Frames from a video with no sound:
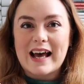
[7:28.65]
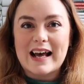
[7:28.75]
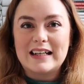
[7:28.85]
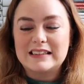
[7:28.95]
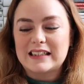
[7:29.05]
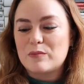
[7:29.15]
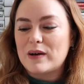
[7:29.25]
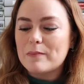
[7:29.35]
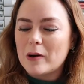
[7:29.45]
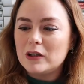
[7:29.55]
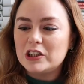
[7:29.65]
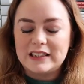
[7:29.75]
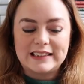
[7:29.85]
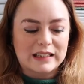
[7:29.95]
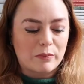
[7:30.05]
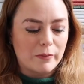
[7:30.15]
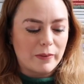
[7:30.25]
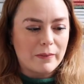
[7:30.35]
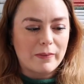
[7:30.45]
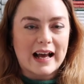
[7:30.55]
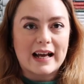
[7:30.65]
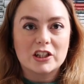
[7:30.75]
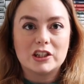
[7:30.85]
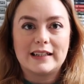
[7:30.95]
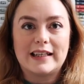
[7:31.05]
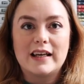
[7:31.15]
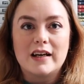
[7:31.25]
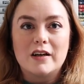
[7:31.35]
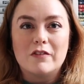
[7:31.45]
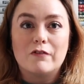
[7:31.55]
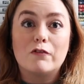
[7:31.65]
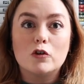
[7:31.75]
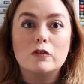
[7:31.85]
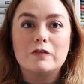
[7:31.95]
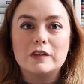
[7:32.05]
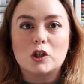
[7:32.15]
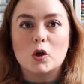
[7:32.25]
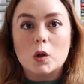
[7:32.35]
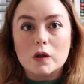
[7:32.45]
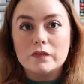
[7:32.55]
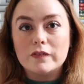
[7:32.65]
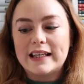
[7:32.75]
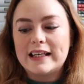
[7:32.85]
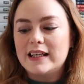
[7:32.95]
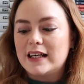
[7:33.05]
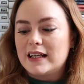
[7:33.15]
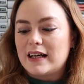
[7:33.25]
And I might polish these up a bit, but actually for photography,